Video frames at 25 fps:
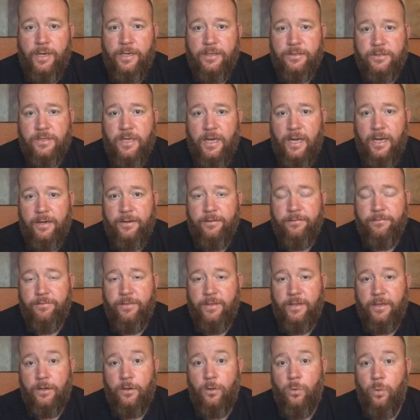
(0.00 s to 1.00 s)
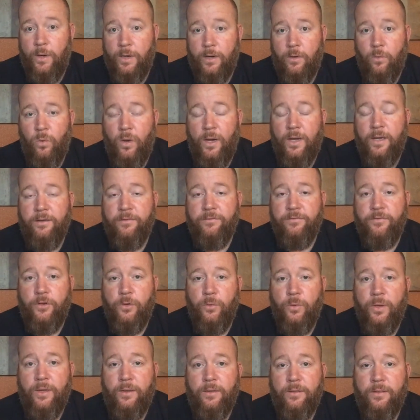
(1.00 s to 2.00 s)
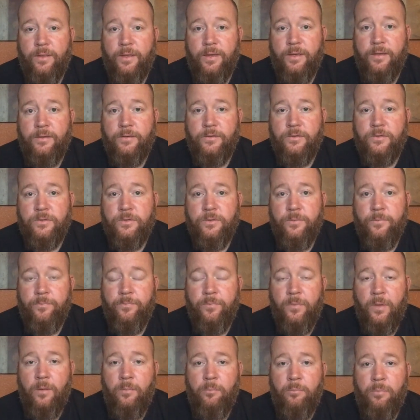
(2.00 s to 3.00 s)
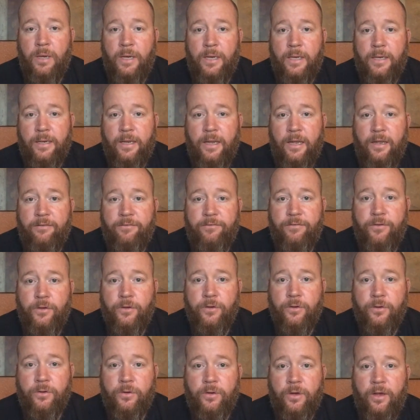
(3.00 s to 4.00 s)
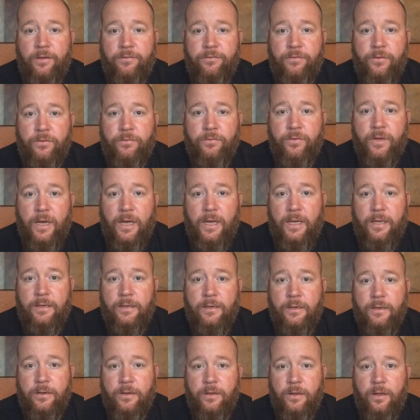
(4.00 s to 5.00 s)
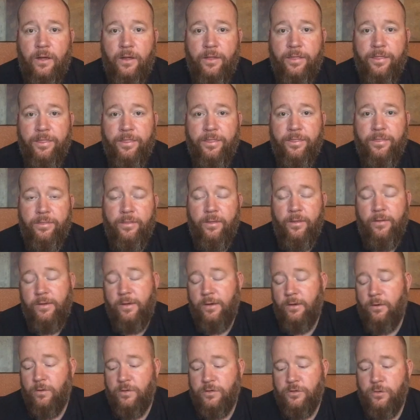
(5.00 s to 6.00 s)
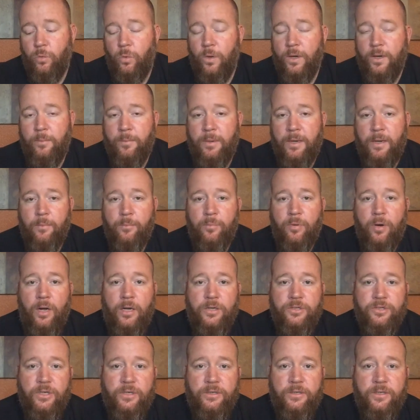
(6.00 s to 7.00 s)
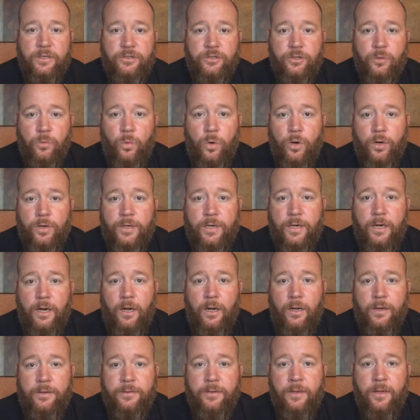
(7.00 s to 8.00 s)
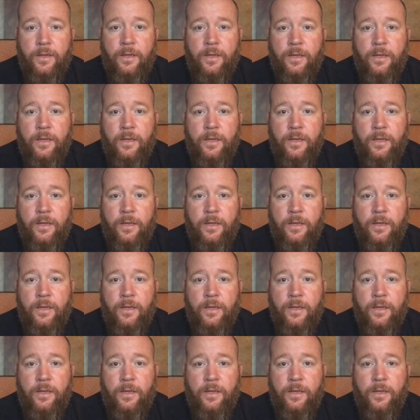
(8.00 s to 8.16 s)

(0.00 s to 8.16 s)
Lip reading: is kind of the quick way of doing things, but if you've got a 20-minute project that you're working on,